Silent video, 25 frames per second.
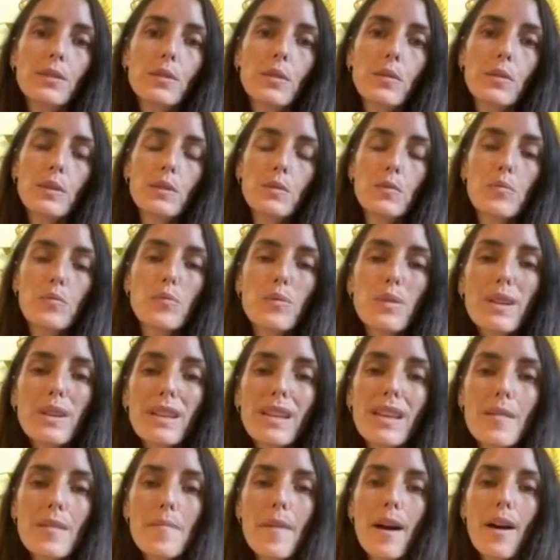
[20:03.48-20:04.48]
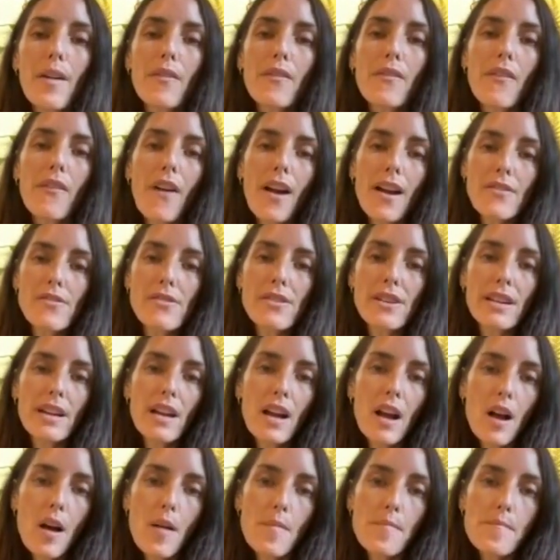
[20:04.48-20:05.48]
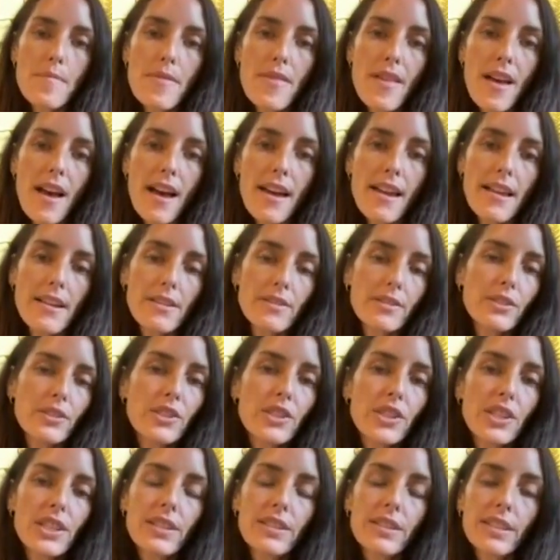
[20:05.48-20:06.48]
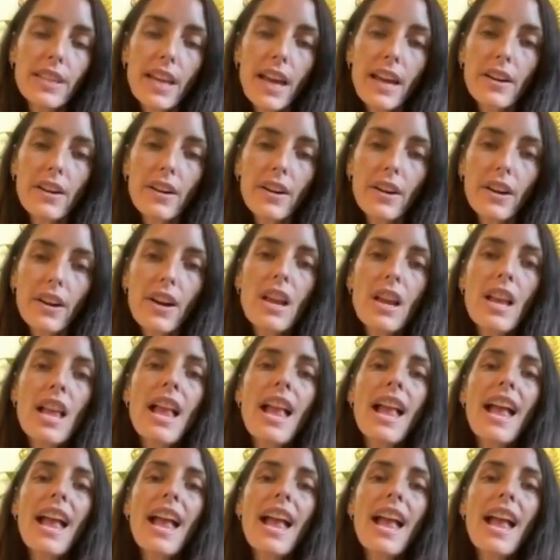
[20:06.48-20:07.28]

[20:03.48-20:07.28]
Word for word: So it's really about firing up that energy center